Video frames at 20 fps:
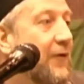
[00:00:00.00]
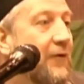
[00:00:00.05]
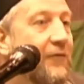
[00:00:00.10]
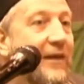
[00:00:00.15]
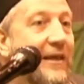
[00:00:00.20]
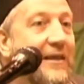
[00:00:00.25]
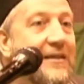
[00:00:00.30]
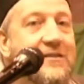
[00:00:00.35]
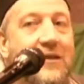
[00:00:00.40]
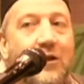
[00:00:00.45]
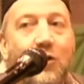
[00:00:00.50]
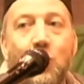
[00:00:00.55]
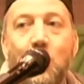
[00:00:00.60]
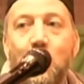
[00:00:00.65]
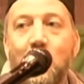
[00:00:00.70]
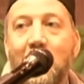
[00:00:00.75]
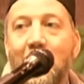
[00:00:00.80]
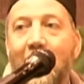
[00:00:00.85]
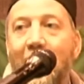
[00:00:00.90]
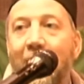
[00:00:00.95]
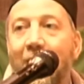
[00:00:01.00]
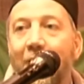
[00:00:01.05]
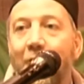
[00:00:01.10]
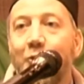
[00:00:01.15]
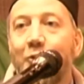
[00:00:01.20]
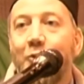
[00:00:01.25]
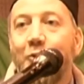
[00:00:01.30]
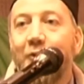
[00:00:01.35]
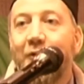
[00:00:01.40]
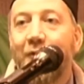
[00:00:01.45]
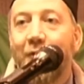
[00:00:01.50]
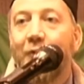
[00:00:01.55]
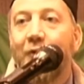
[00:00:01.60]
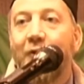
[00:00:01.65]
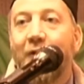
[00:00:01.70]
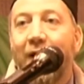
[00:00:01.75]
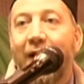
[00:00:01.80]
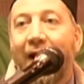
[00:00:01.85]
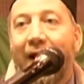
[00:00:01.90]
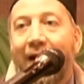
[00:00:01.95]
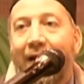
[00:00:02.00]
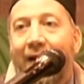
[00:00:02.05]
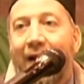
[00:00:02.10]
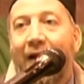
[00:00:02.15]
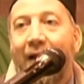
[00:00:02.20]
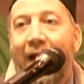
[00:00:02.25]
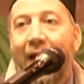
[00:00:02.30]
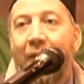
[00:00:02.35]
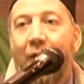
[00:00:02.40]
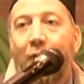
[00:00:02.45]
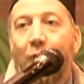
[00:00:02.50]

of Easter, and